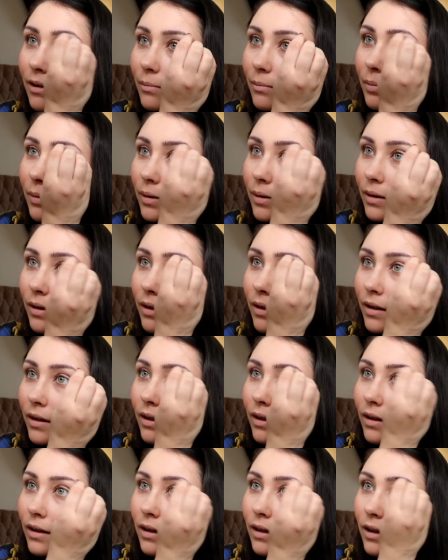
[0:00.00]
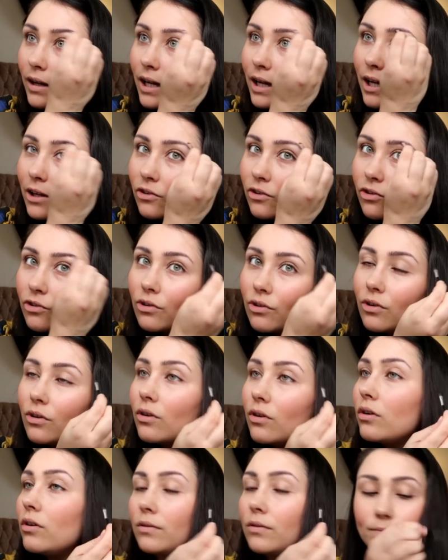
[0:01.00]
it up and
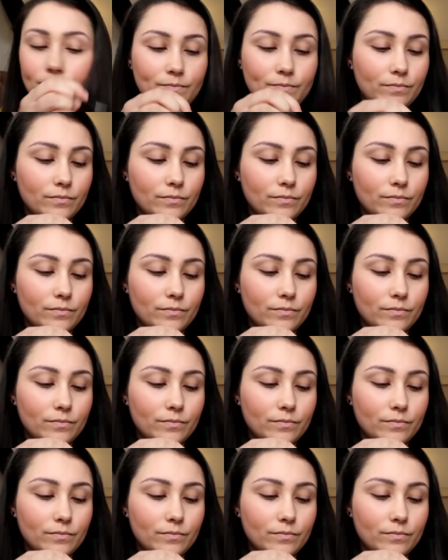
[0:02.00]
draw